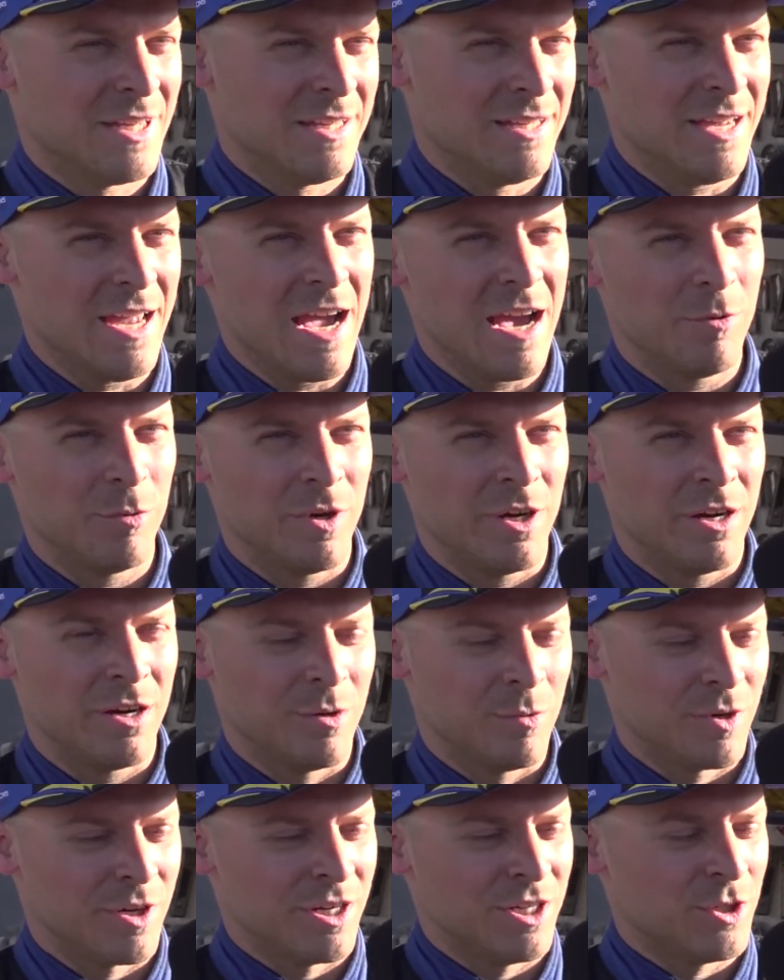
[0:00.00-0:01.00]
Yeah, we
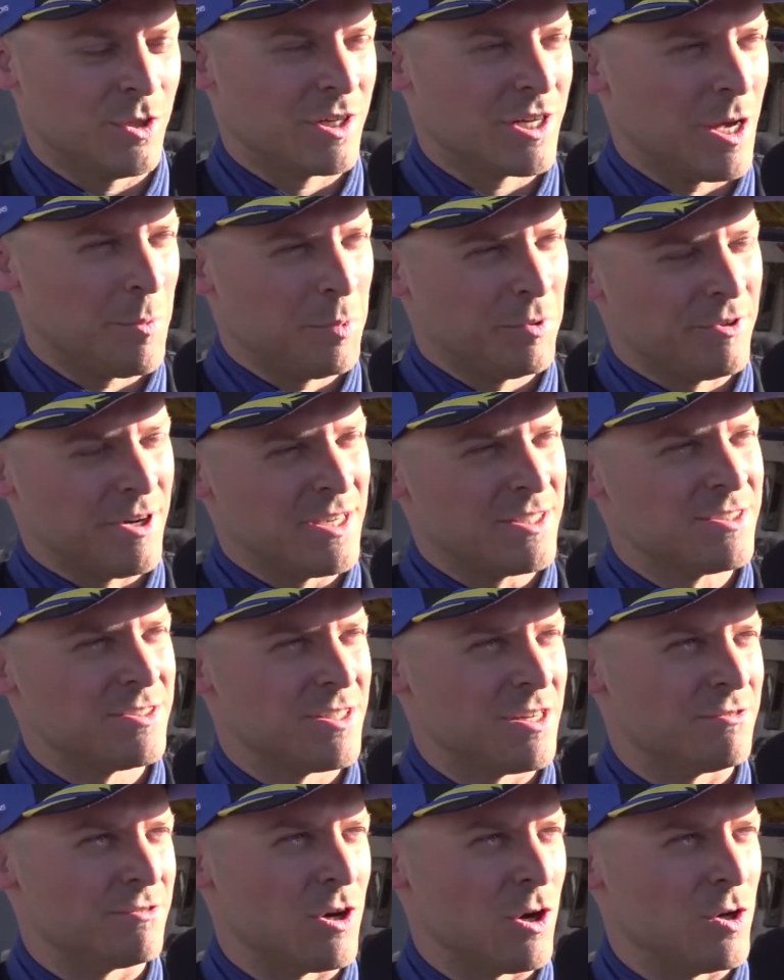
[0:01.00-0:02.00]
are. We're going to do a couple of
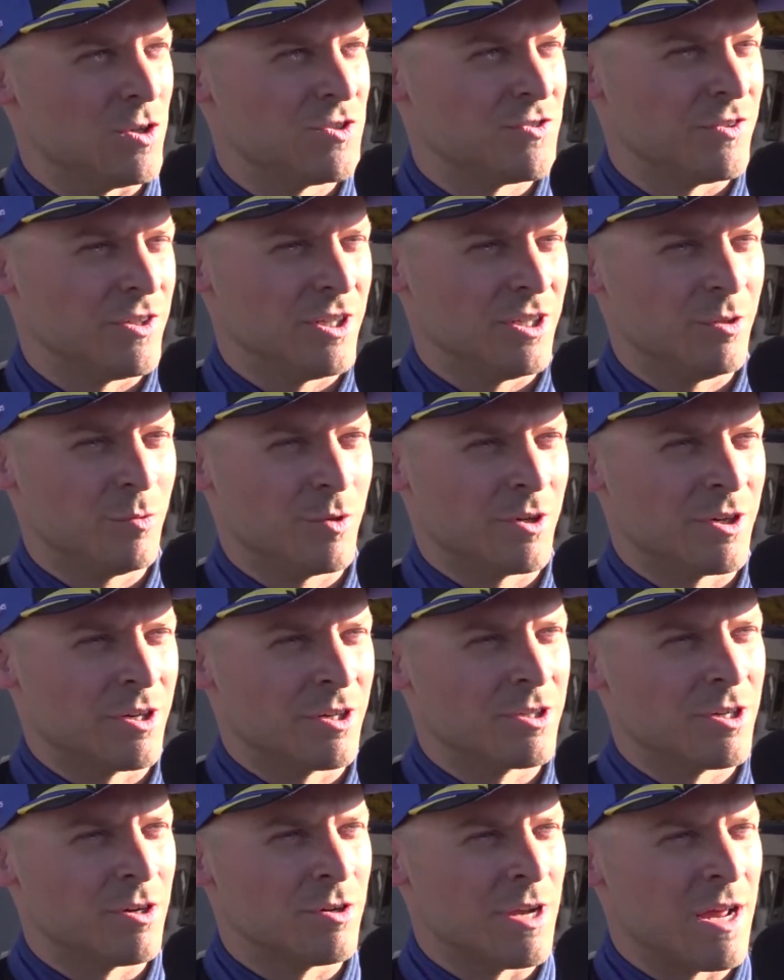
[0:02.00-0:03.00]
races at Roseville. We're going
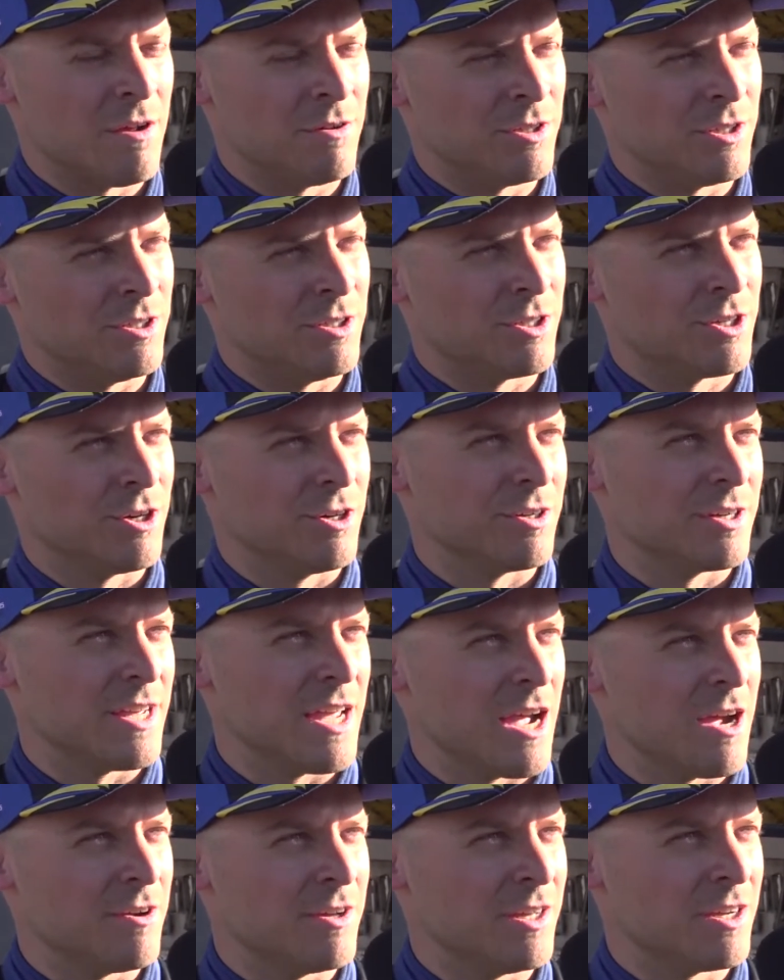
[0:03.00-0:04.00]
to go down to Kern
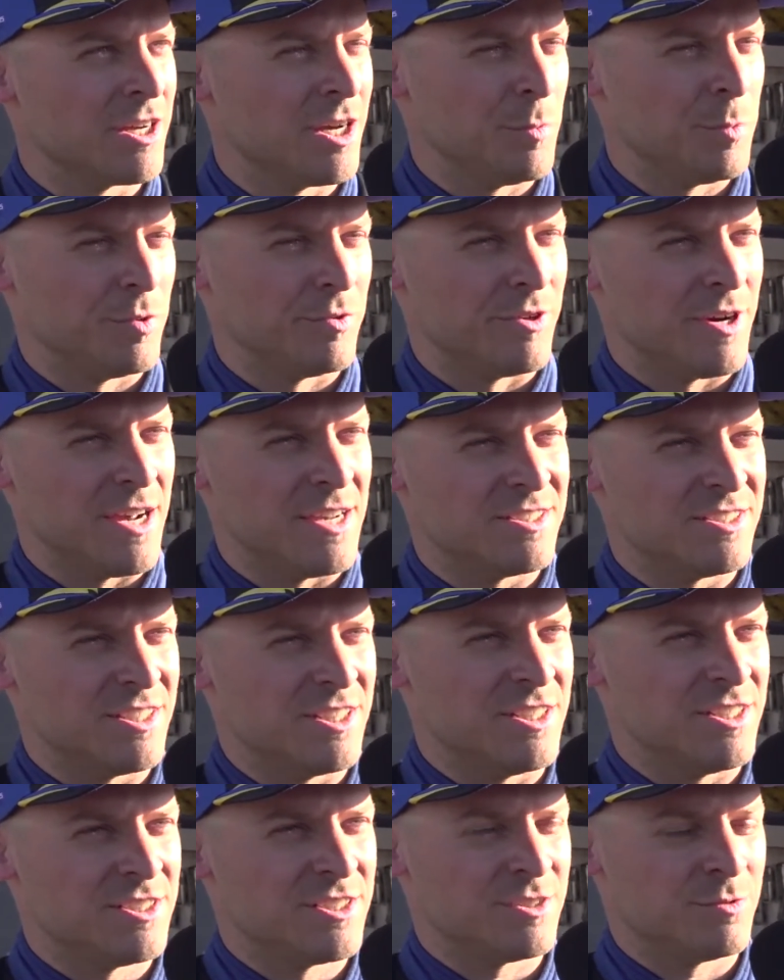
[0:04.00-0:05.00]
County a couple of
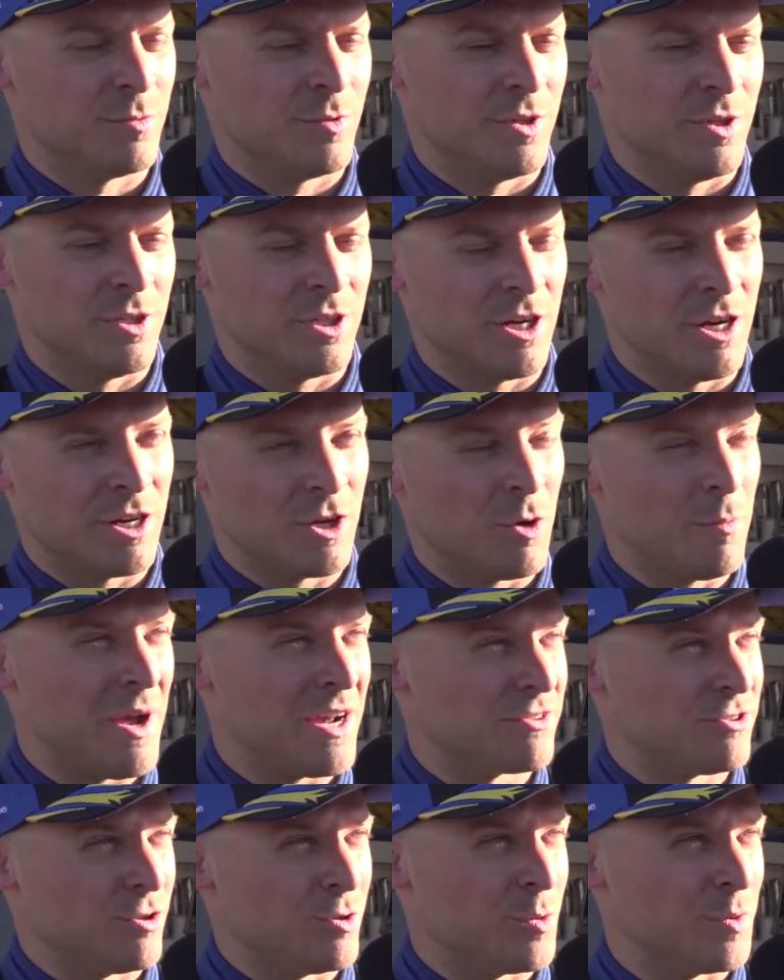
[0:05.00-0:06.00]
races. We're going to go
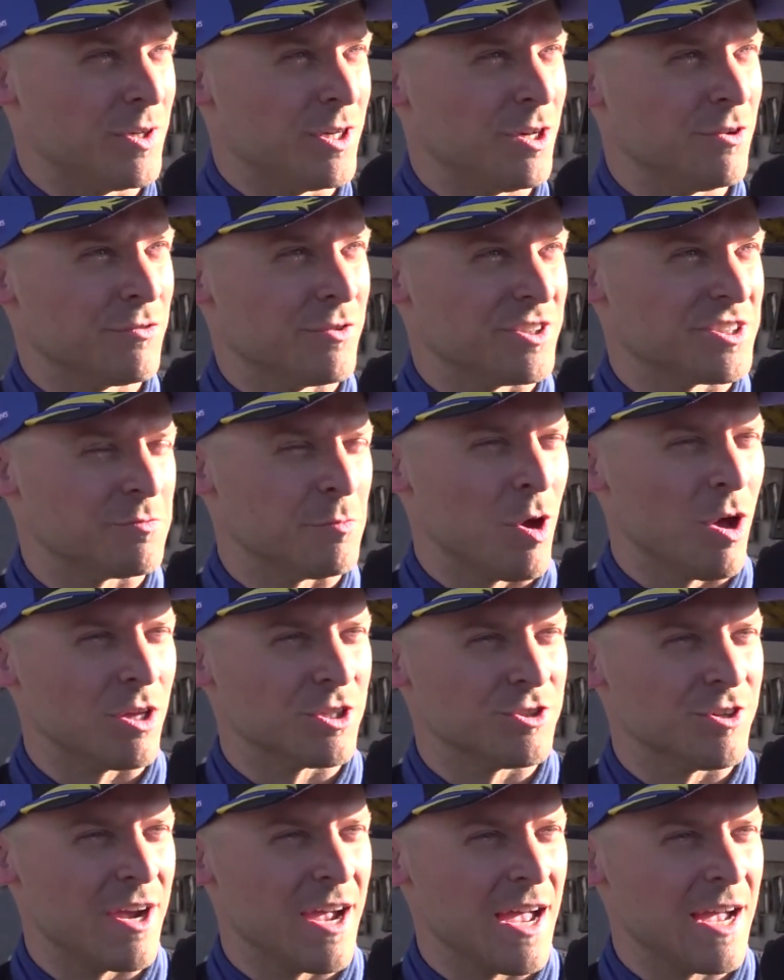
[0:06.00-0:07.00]
back to Irwindale for the small
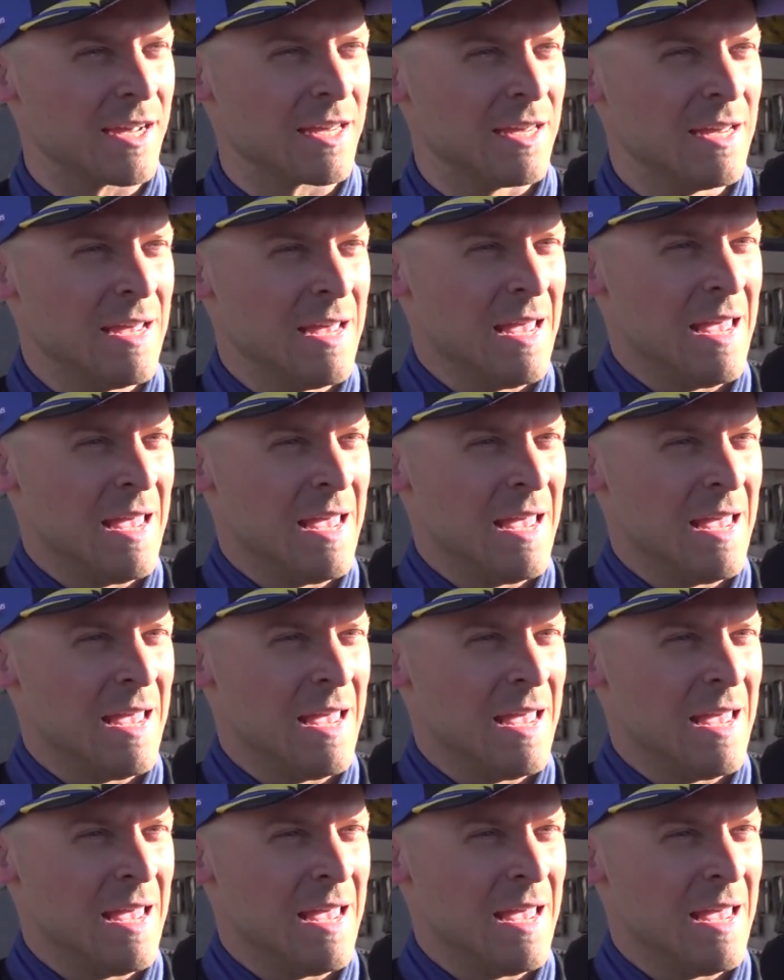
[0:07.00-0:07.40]
track.